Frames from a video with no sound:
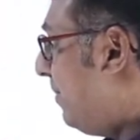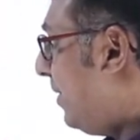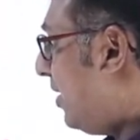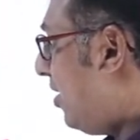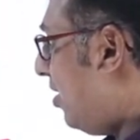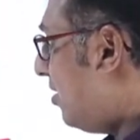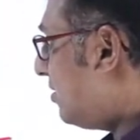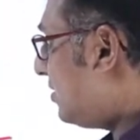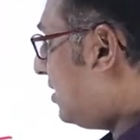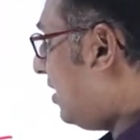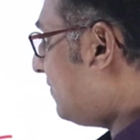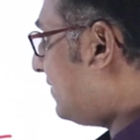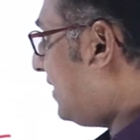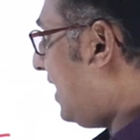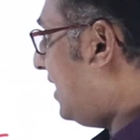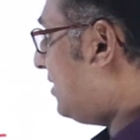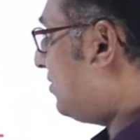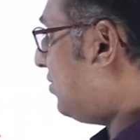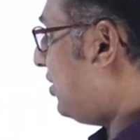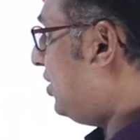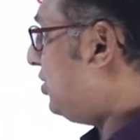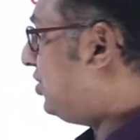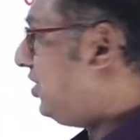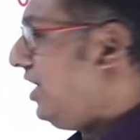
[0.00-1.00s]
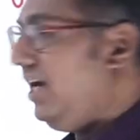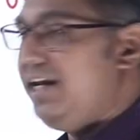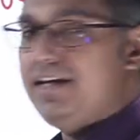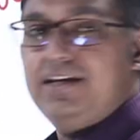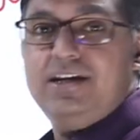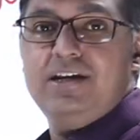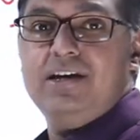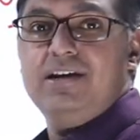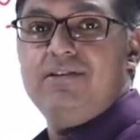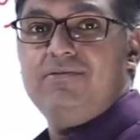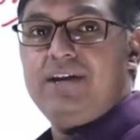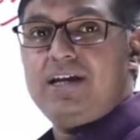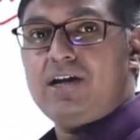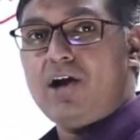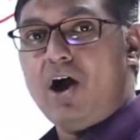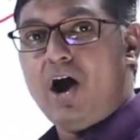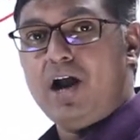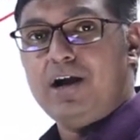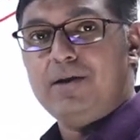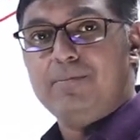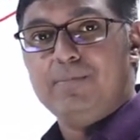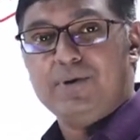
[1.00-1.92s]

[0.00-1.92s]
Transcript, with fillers: Because of saturation, we can't